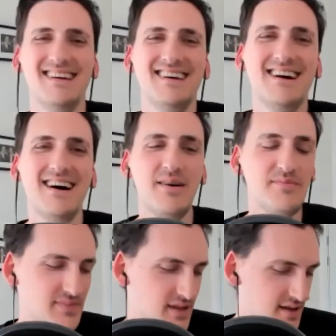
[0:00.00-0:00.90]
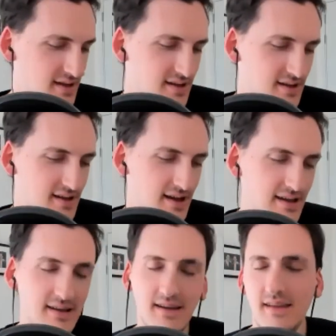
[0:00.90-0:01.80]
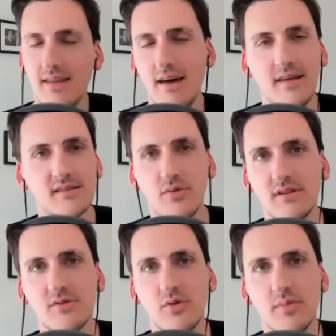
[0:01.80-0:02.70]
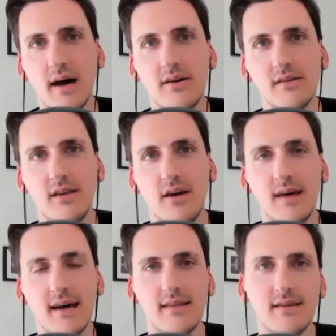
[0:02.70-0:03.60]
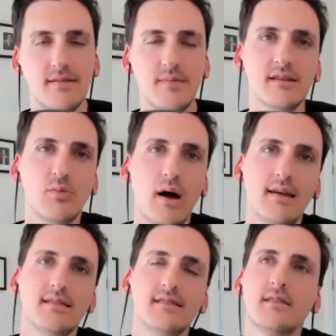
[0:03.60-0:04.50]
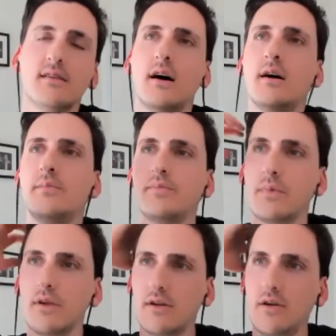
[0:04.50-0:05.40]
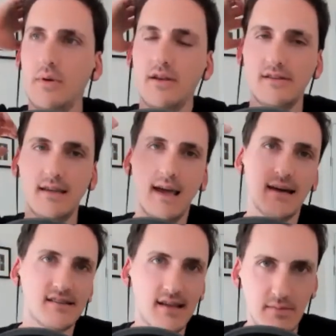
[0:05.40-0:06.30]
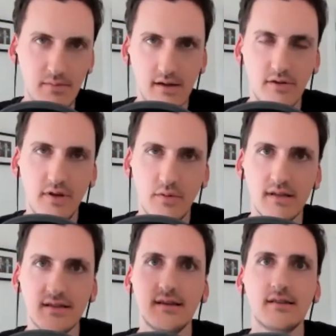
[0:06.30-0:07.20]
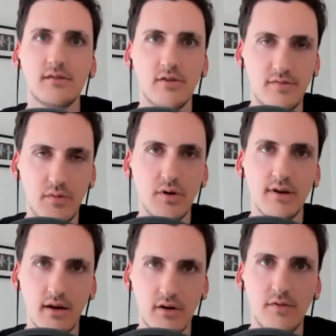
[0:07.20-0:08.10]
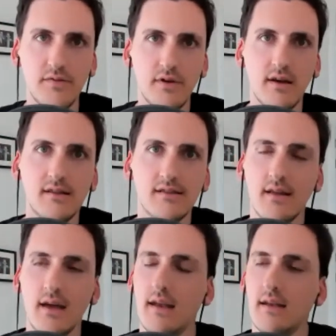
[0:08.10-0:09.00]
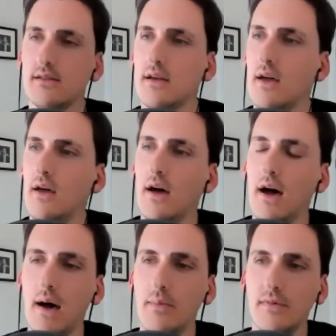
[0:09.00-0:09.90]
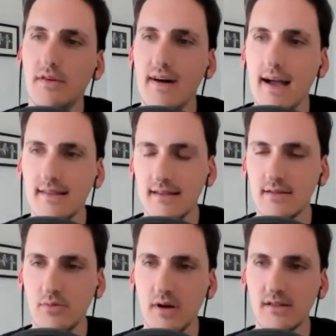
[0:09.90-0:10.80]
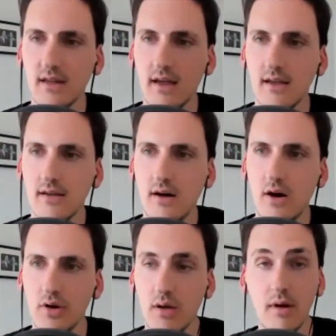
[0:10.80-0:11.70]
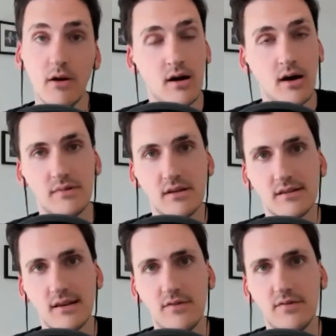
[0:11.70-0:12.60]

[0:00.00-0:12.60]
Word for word: Um, and, and, and that's what all about. You know, that as well as um, community, as I say, being good for your business, good for building your confidence. And um, the fact it's almost like holding a mirror up to yourself.